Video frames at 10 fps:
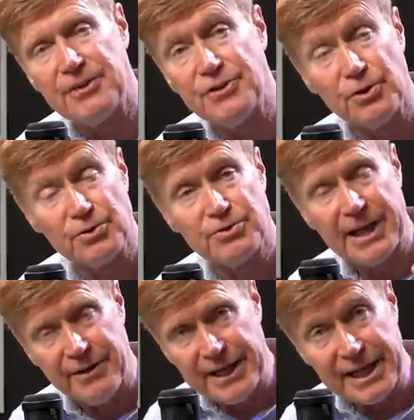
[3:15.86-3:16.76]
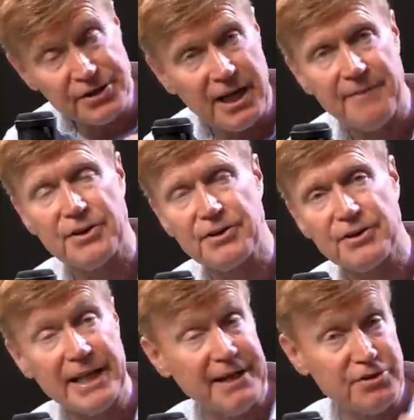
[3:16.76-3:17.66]
those hearing aids covered are
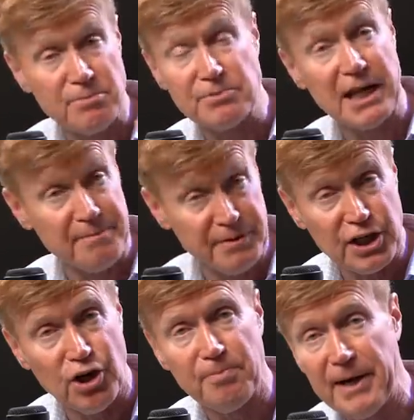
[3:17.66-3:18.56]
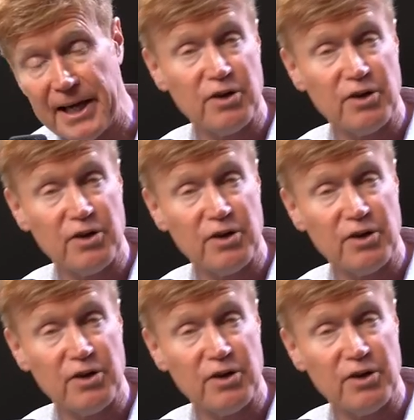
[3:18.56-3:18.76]
going to have some type of copay.